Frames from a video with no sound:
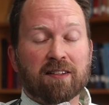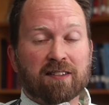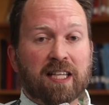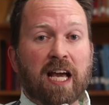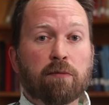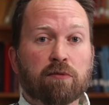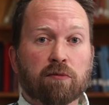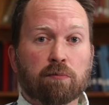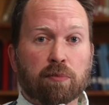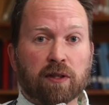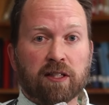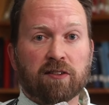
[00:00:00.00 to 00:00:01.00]
escaped
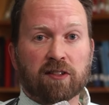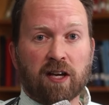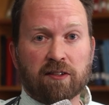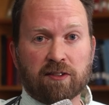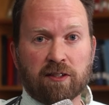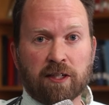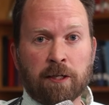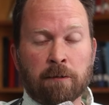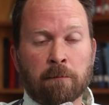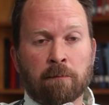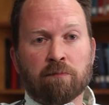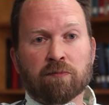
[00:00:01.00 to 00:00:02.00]
police
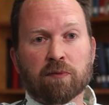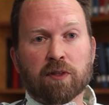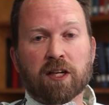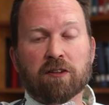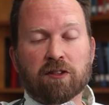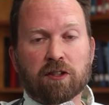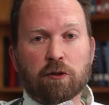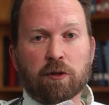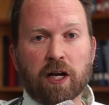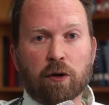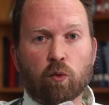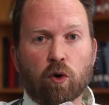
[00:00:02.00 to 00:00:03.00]
custody because he knew
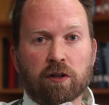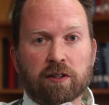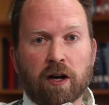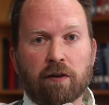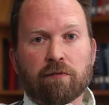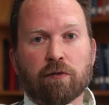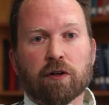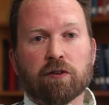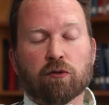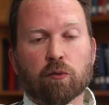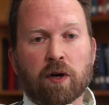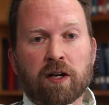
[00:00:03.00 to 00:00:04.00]
he had a warrant out for
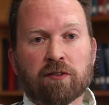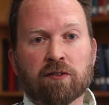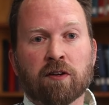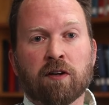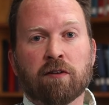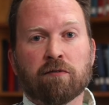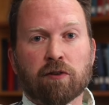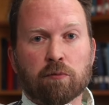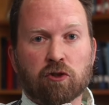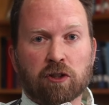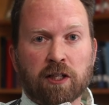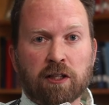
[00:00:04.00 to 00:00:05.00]
his arrest
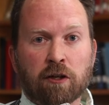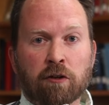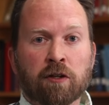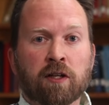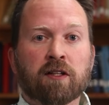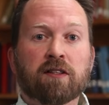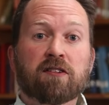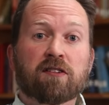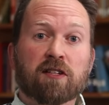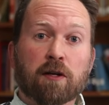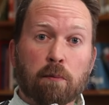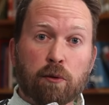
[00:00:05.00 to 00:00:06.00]
from Jalingo. This
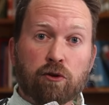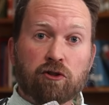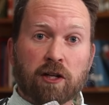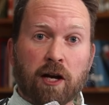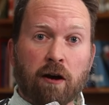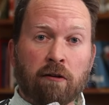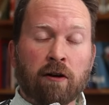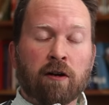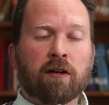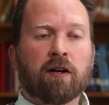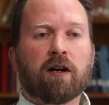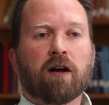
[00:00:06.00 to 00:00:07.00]
is in Abuja now.
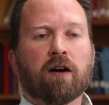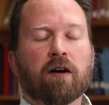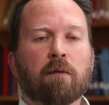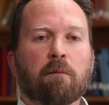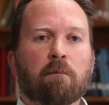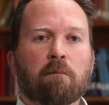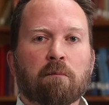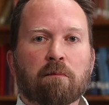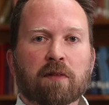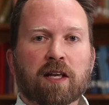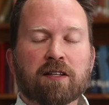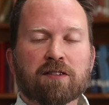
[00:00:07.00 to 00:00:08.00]

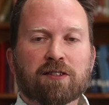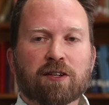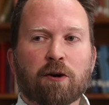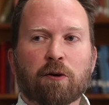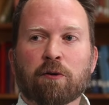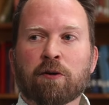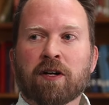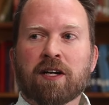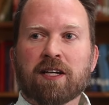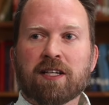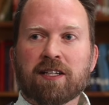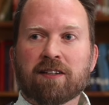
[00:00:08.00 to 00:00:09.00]
And so
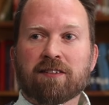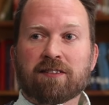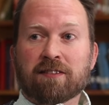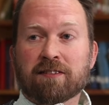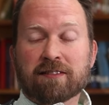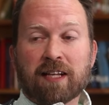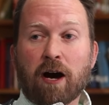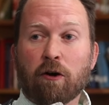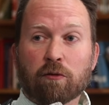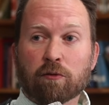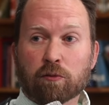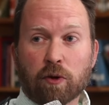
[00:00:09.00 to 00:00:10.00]
he is
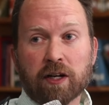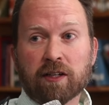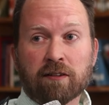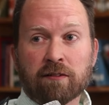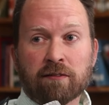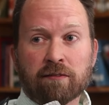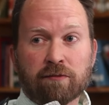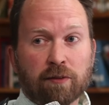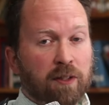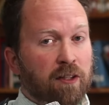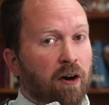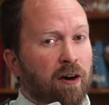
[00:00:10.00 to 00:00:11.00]
now running
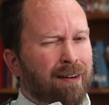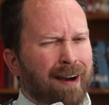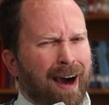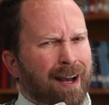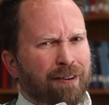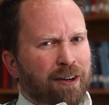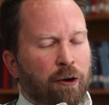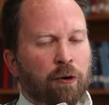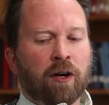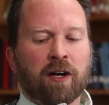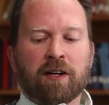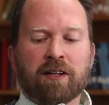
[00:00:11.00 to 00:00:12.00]
from the law. I don't
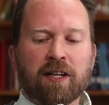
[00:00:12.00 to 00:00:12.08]
know.